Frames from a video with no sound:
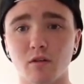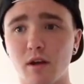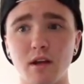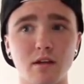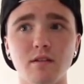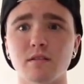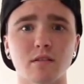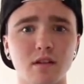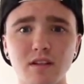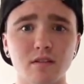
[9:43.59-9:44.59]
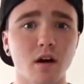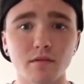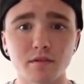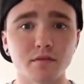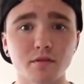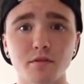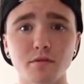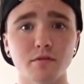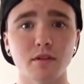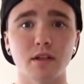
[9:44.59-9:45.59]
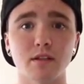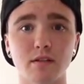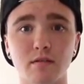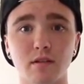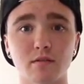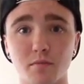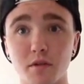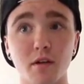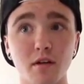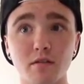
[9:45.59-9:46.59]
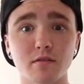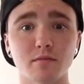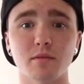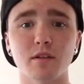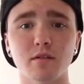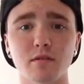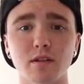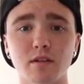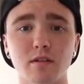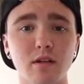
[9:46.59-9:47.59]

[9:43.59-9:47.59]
hey, he's a confident dude, like, that's pretty awesome, you know, like,